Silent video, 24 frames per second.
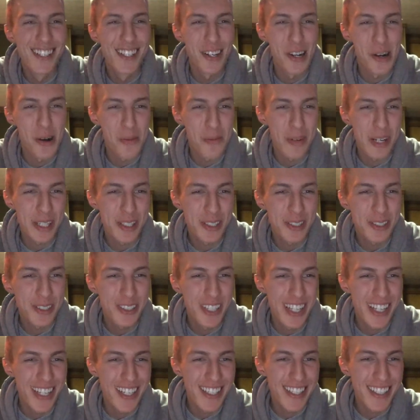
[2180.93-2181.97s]
Oh, my
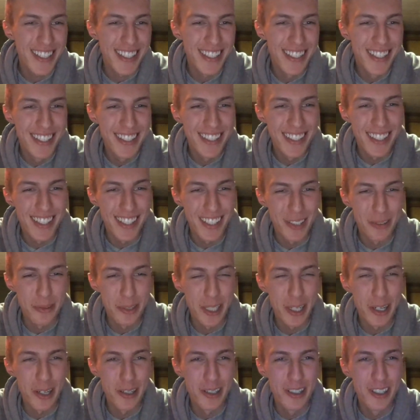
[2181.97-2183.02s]
dude, Andy. All right, here we
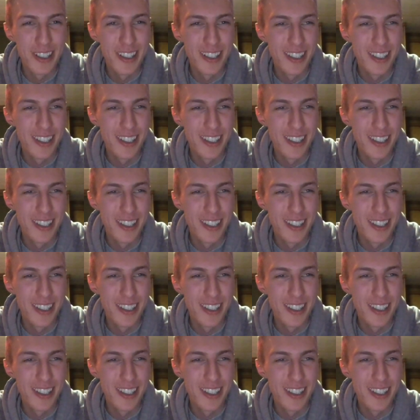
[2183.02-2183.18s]
go.